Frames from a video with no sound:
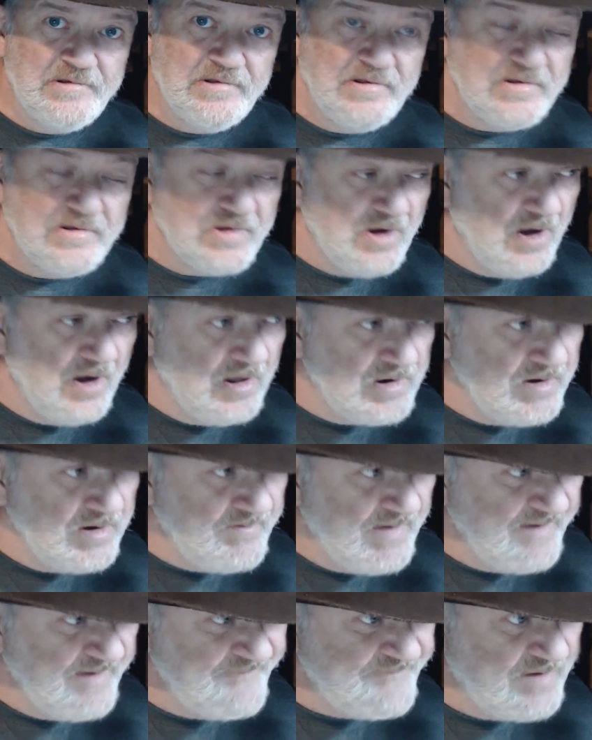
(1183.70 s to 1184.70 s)
calling up
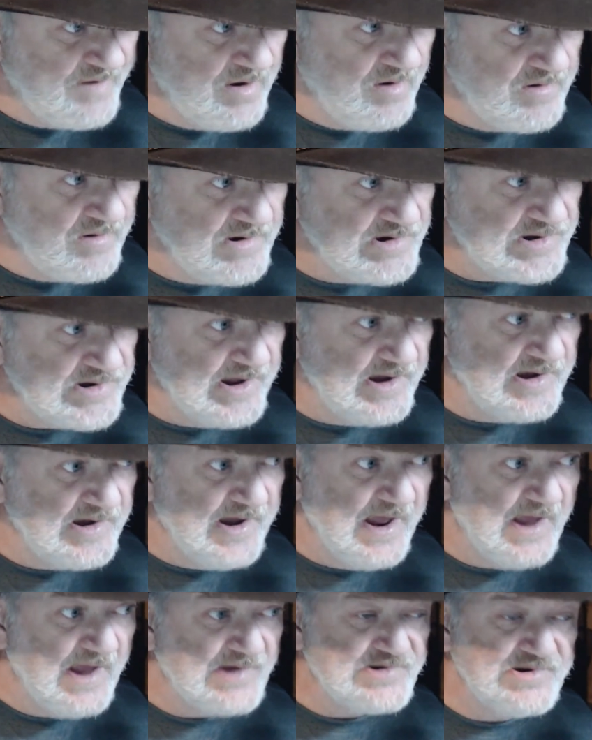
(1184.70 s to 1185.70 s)
my phone and saying
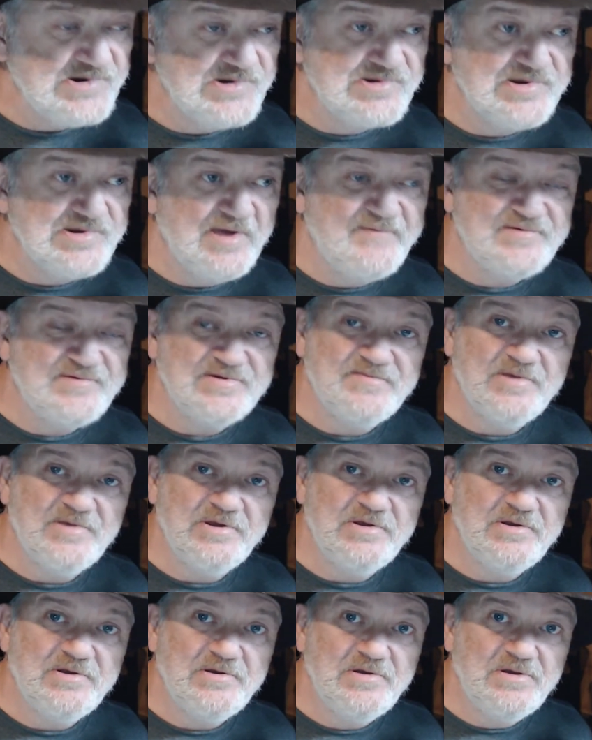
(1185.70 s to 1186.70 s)
nasty stuff to me,
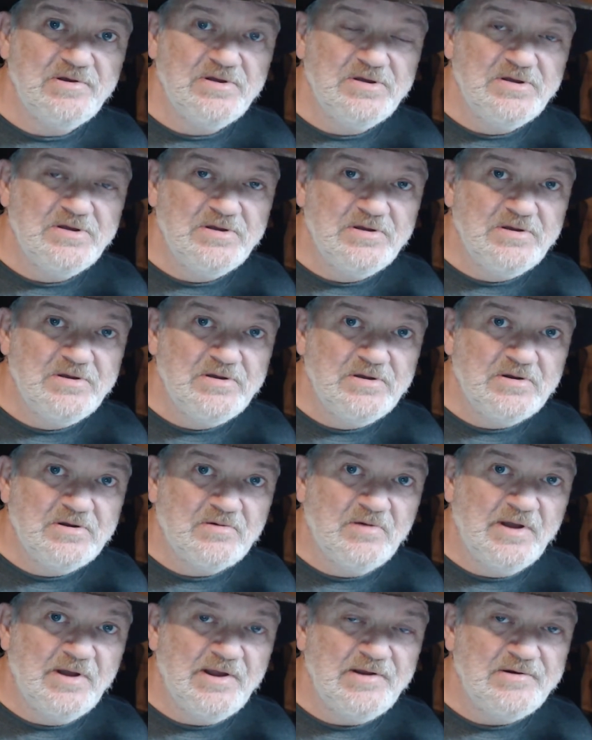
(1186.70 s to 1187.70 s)

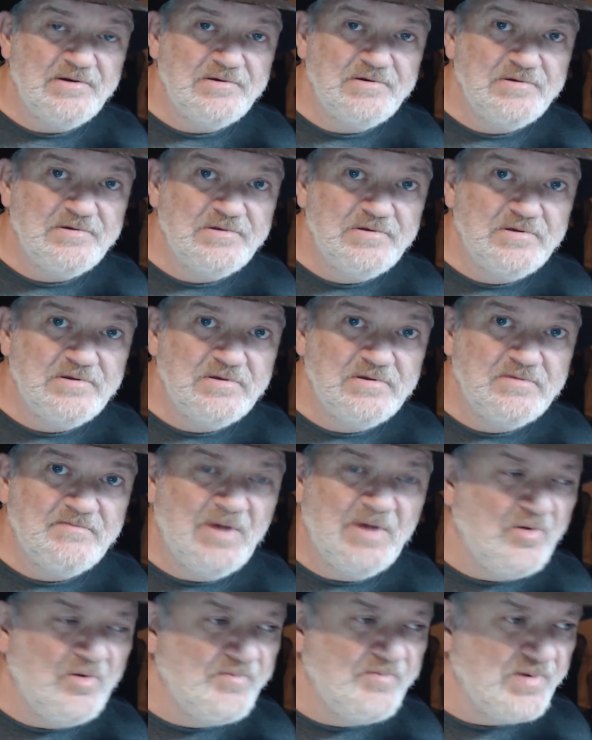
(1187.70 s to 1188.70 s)
right? My
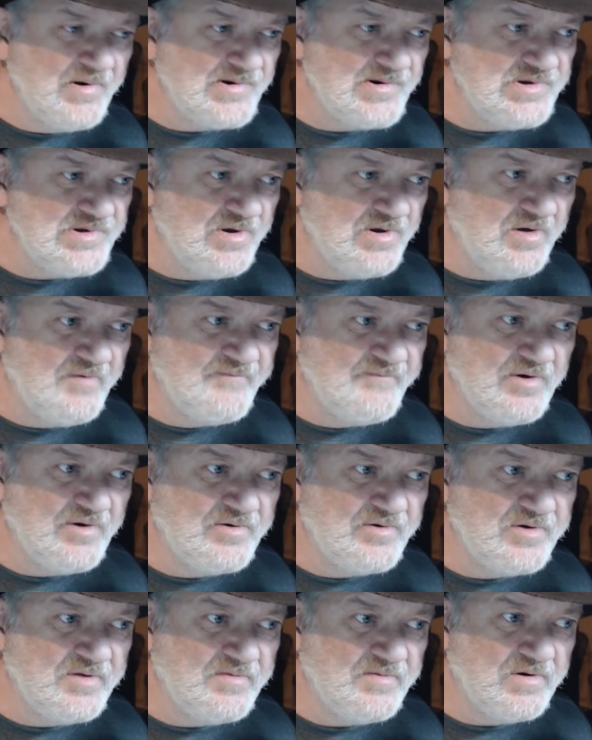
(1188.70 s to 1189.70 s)
own personal home phone
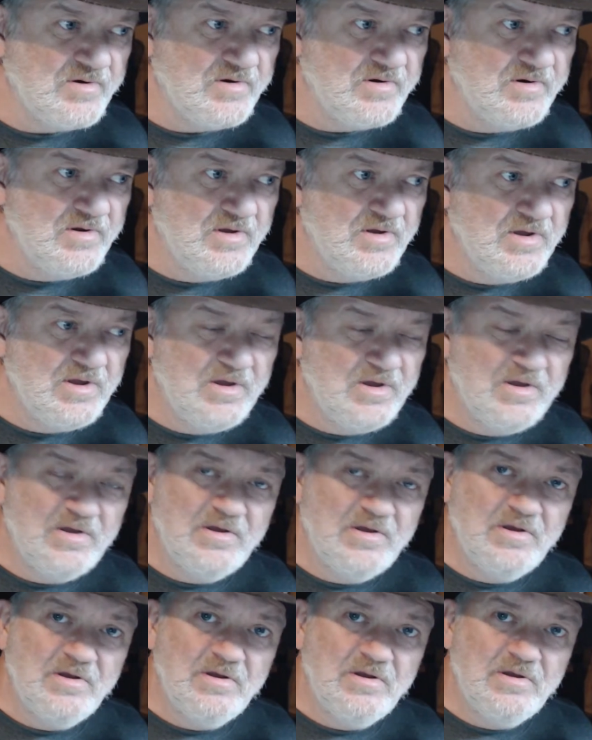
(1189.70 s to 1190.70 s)
number,
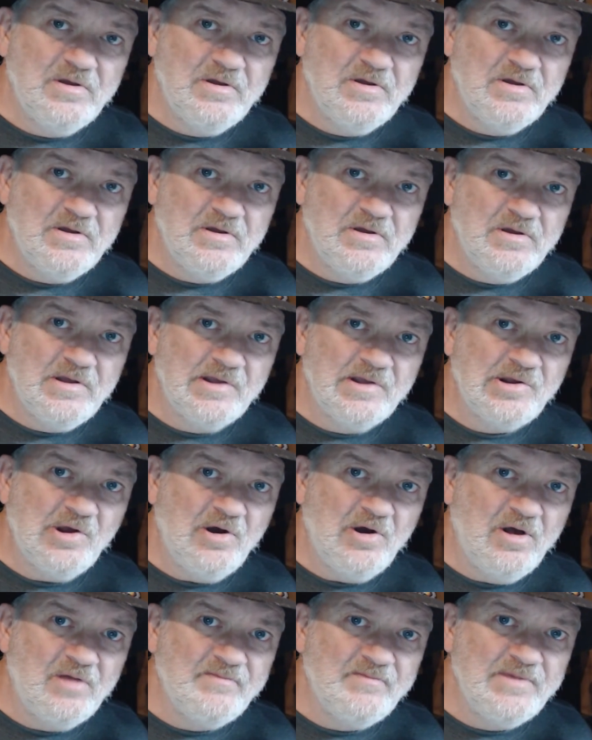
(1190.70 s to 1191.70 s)
and
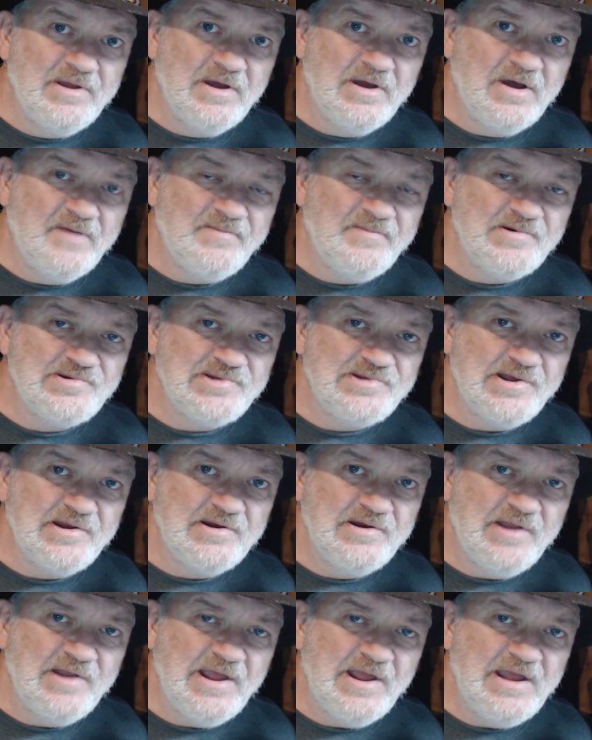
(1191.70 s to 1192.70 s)
calling me up and saying
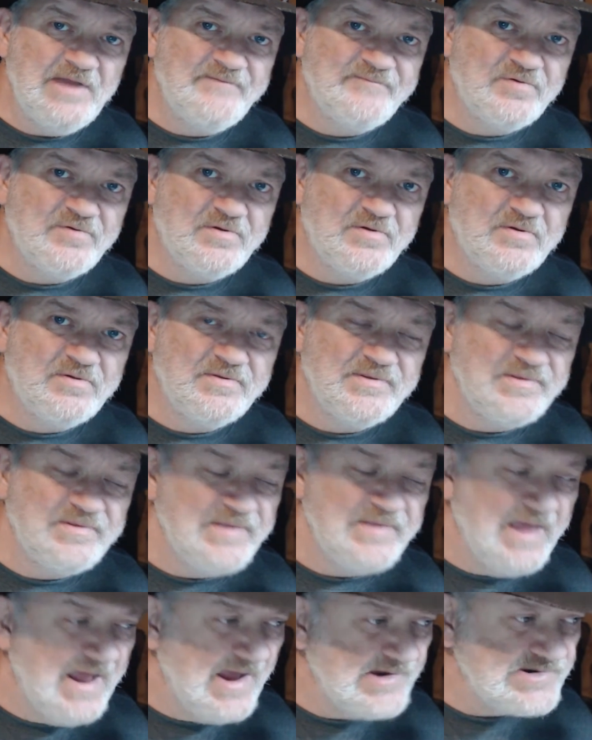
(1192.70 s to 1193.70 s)
hateful,
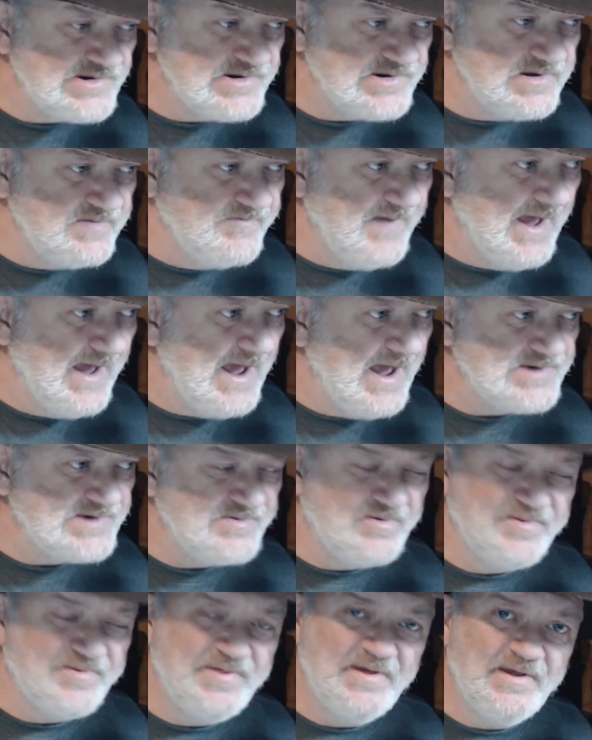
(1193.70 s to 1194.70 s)
nasty,
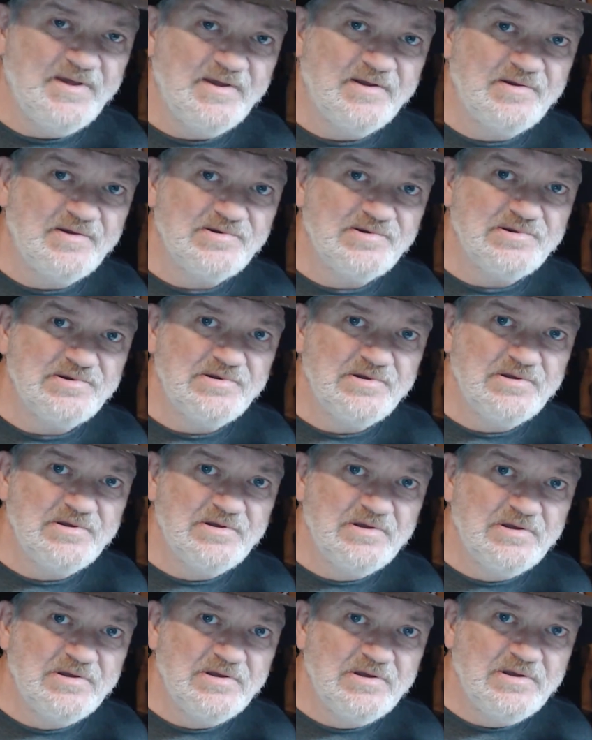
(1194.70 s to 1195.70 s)
bashful things,
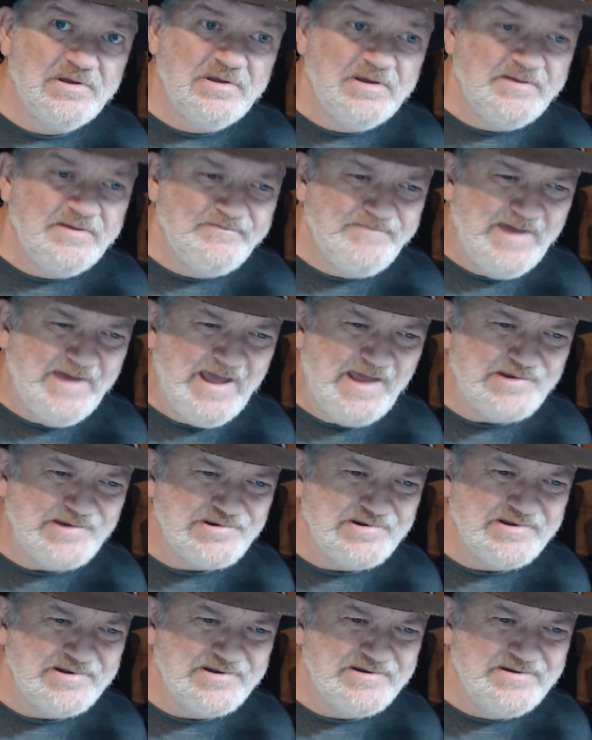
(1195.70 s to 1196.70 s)

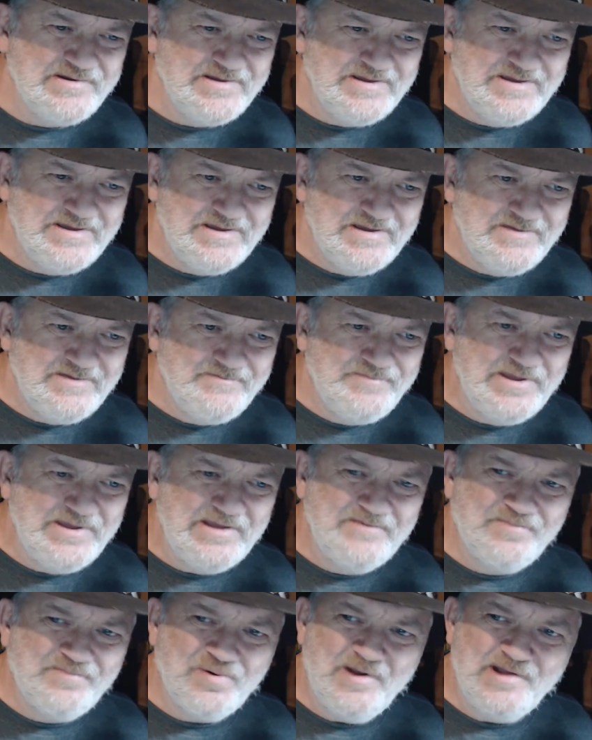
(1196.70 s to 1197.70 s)
bashing and
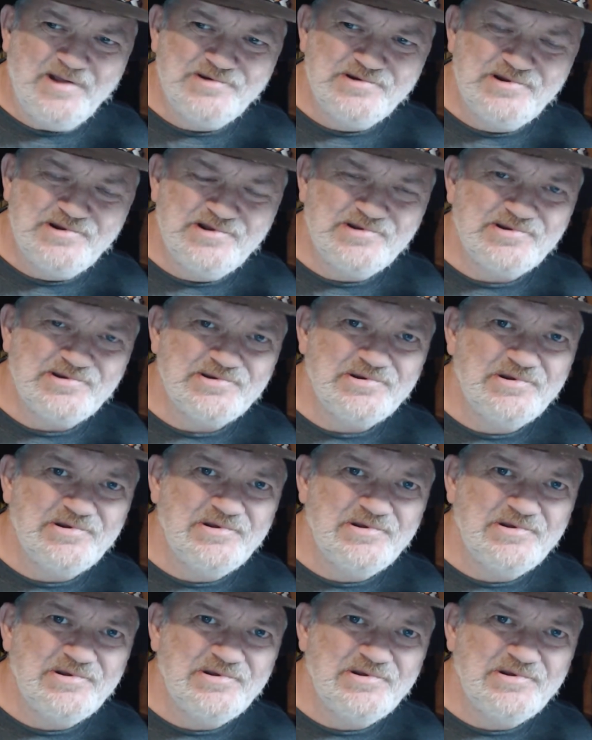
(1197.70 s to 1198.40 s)
being prejudiced,